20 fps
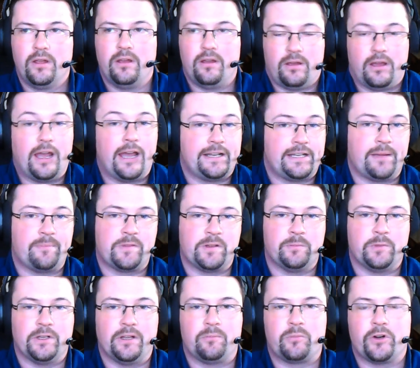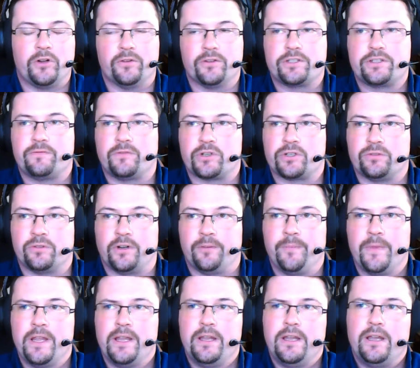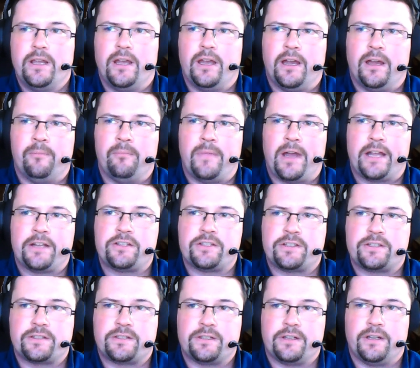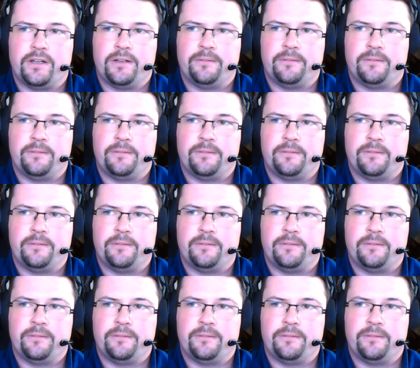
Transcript: adaptable approach, for sure. I just